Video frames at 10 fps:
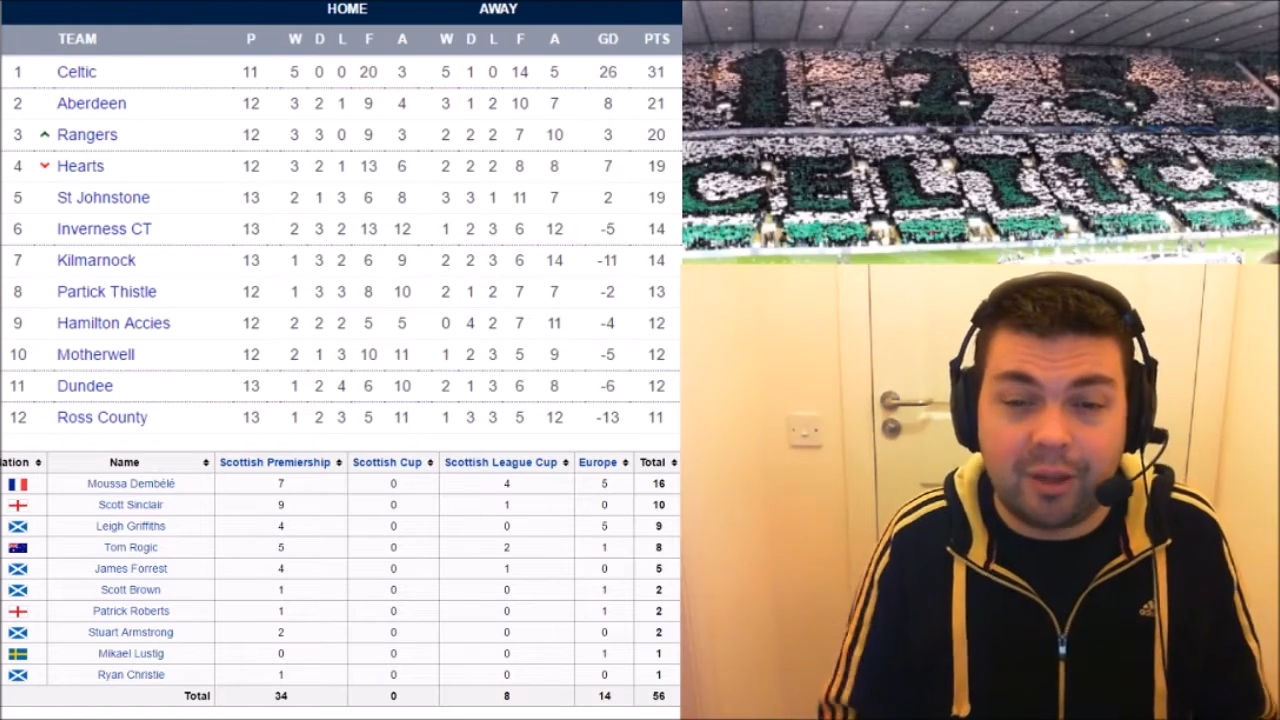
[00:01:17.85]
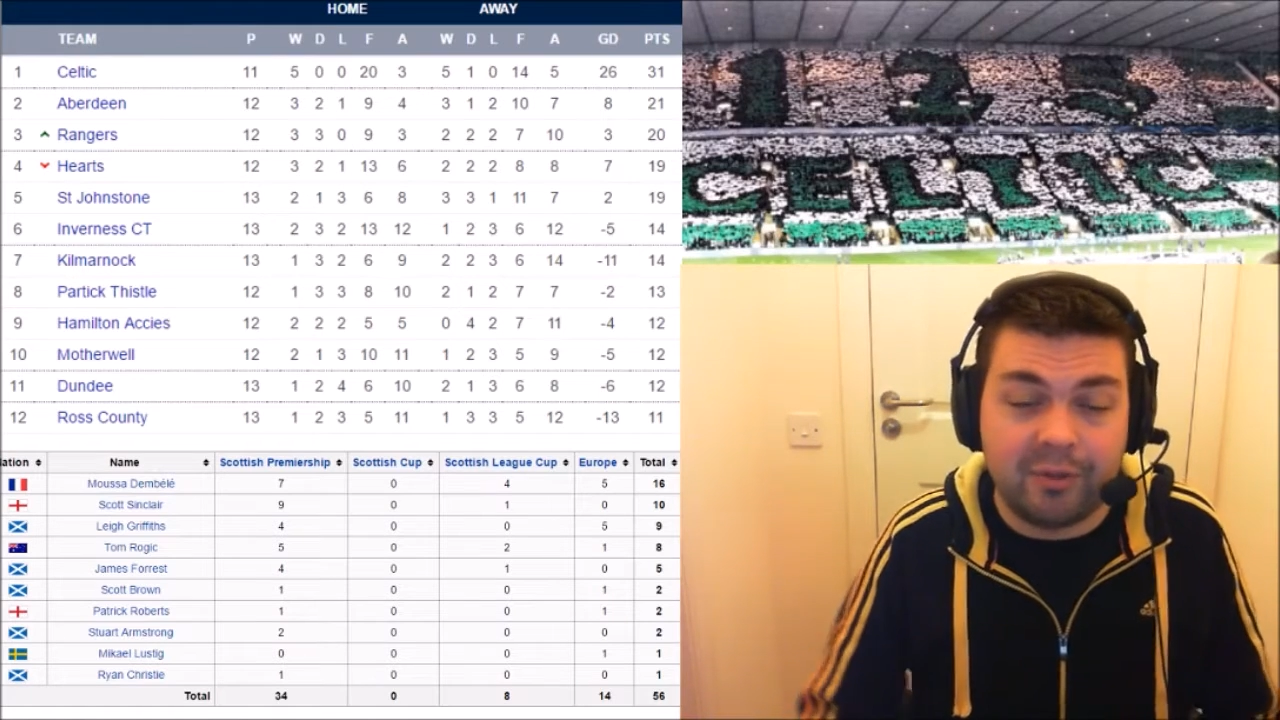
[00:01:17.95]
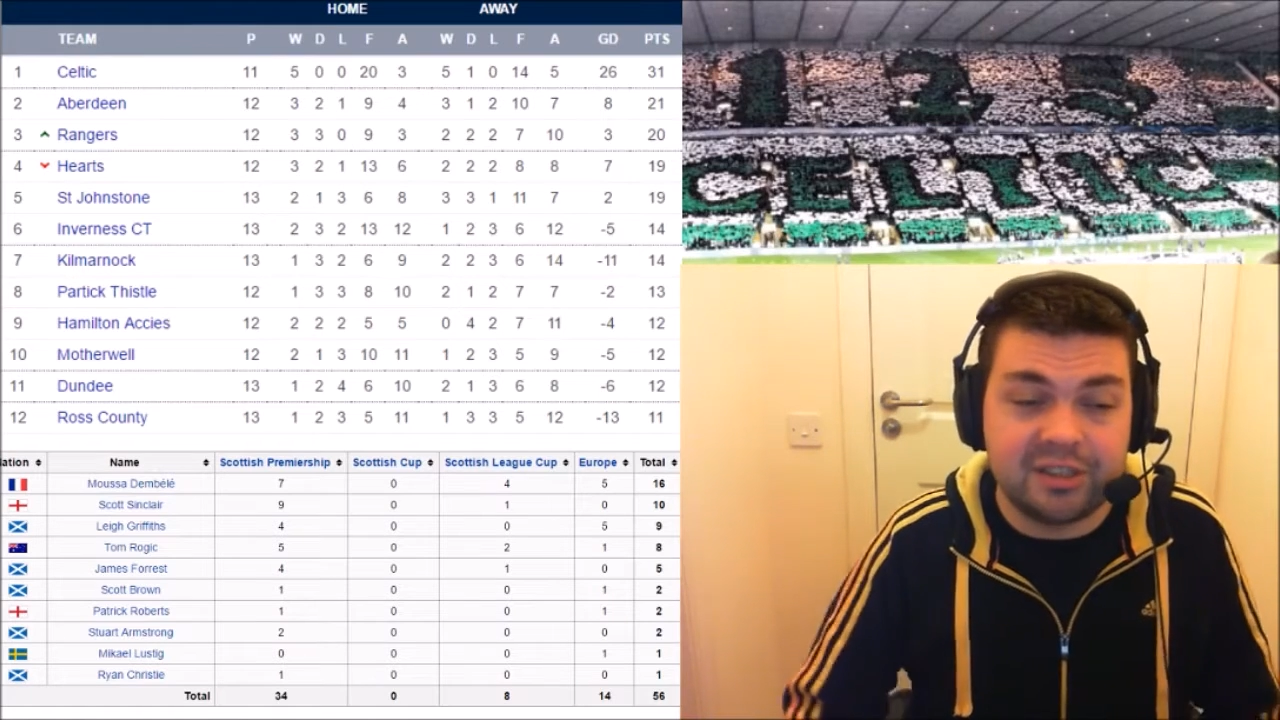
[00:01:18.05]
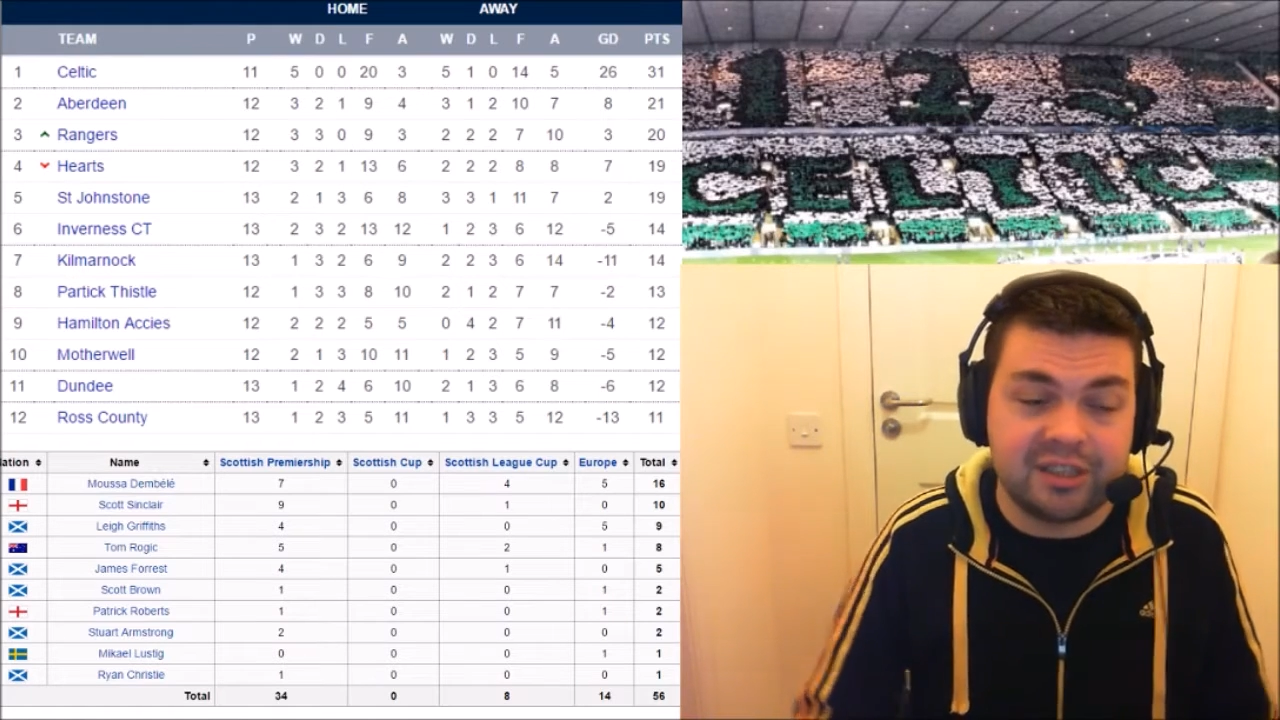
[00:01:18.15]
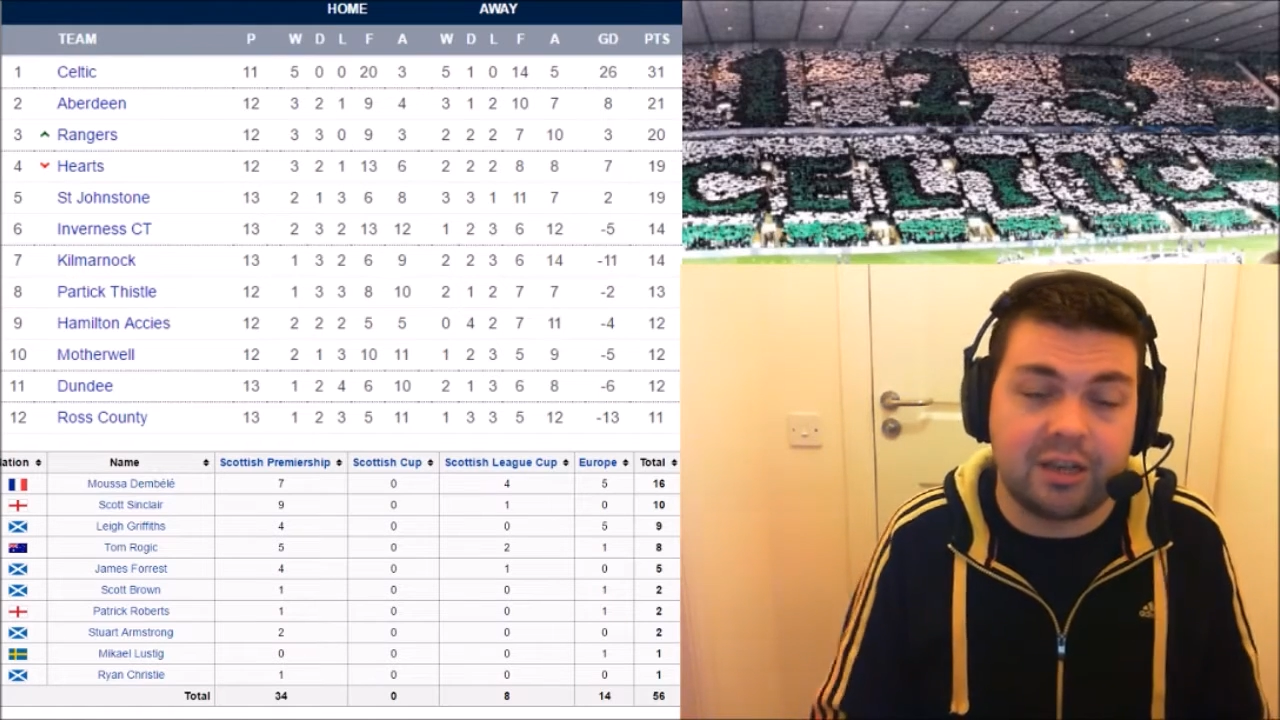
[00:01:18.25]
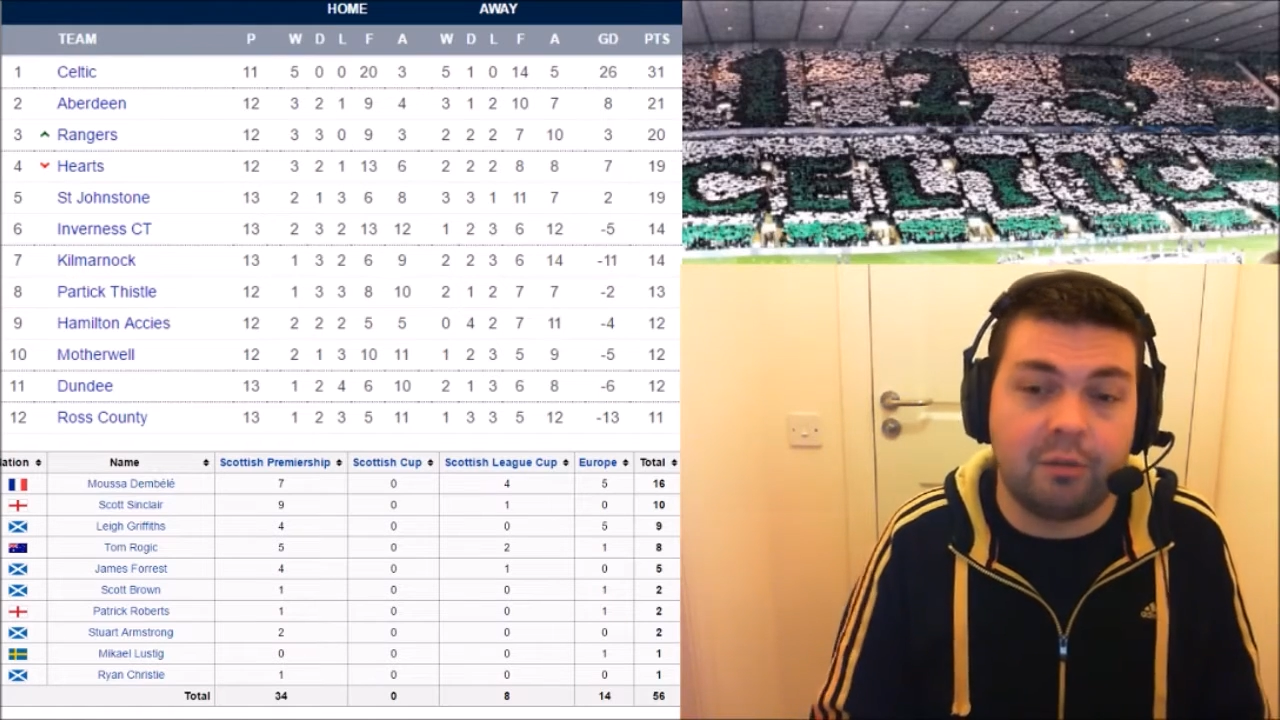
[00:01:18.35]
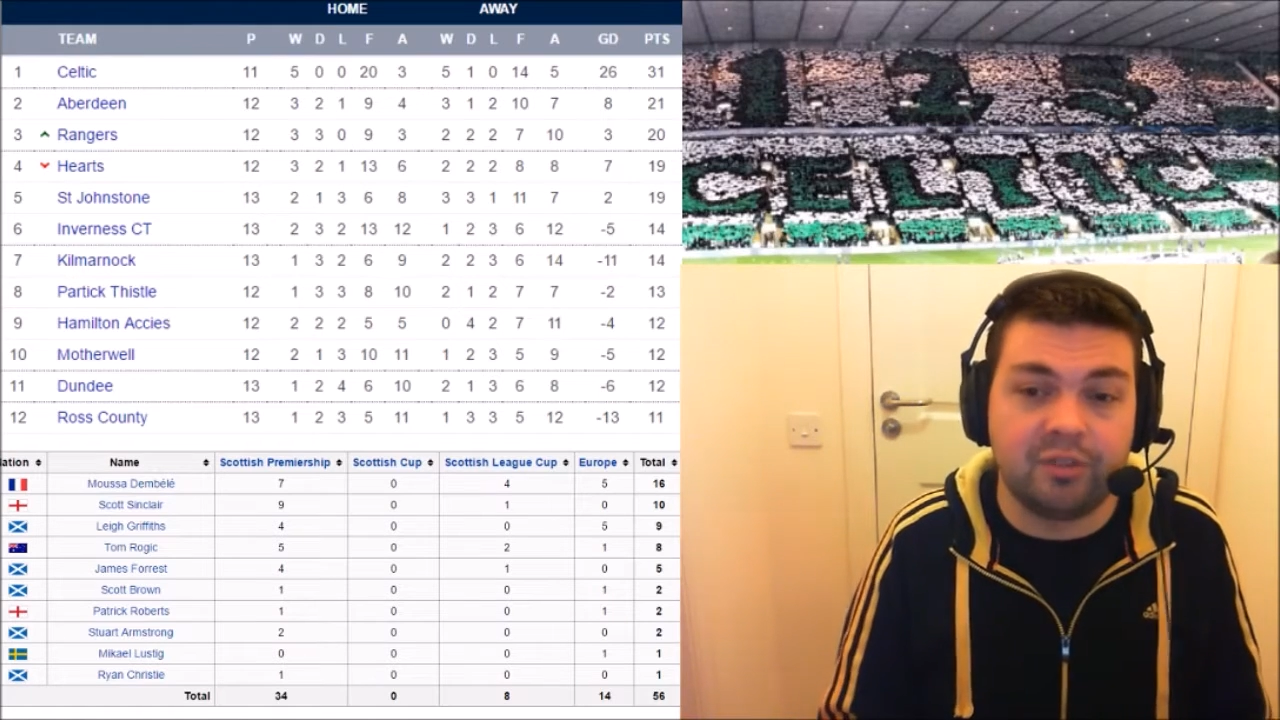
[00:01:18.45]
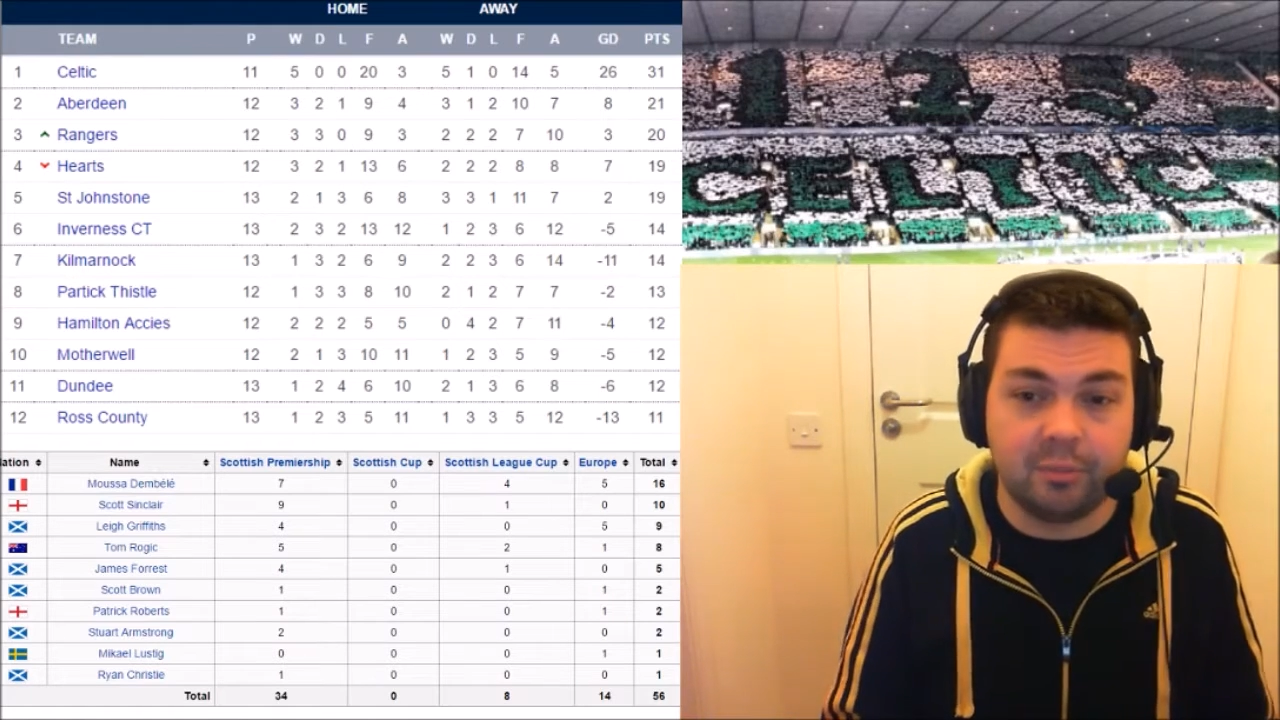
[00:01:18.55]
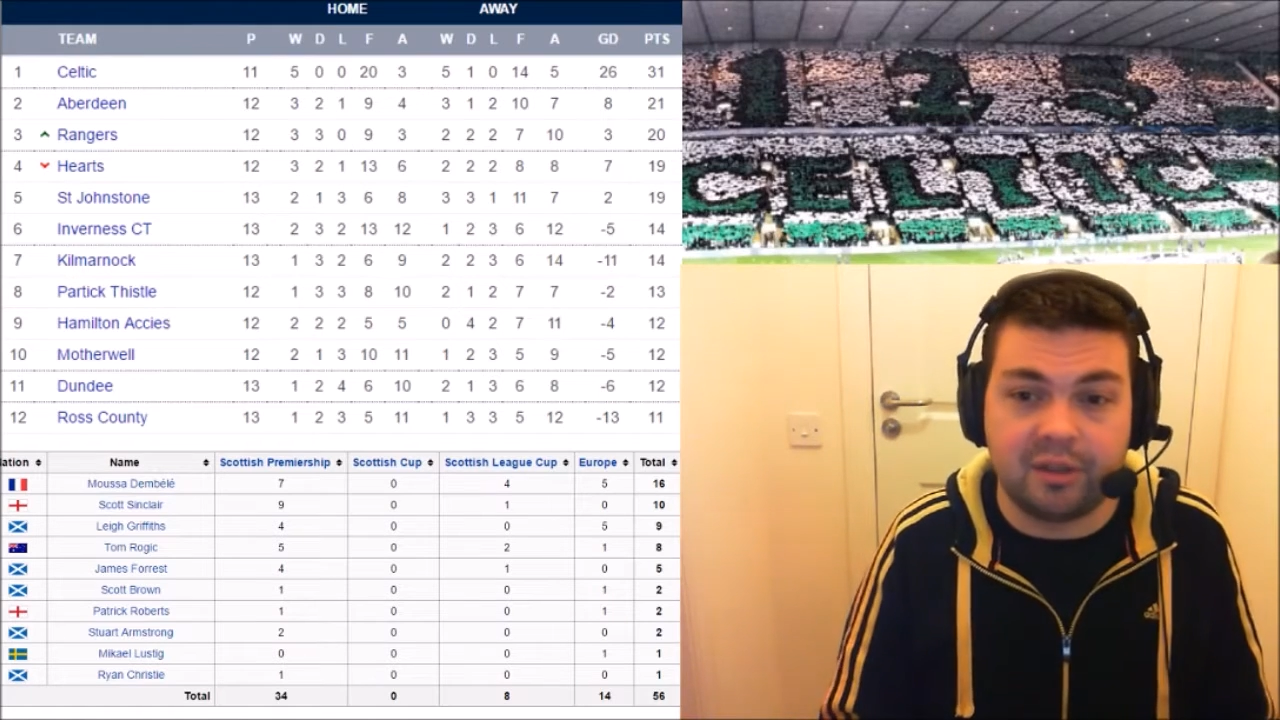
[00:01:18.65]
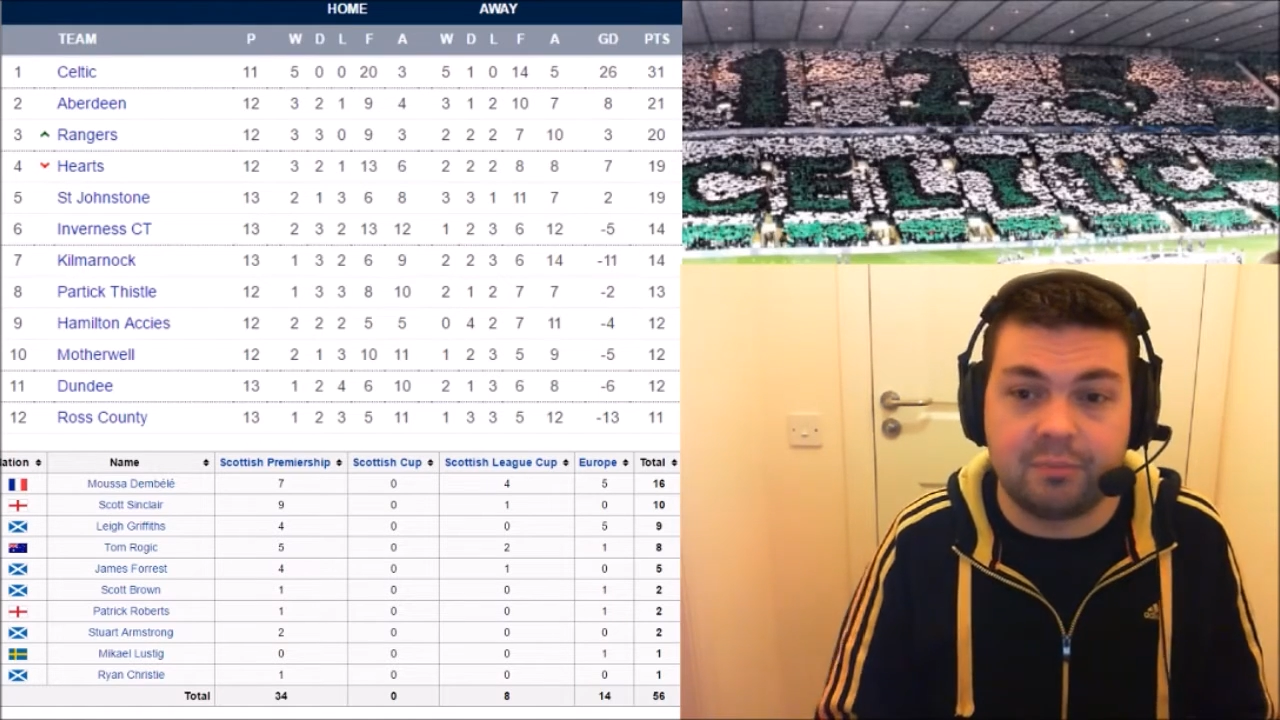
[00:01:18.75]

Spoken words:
wouldn't say comfortably,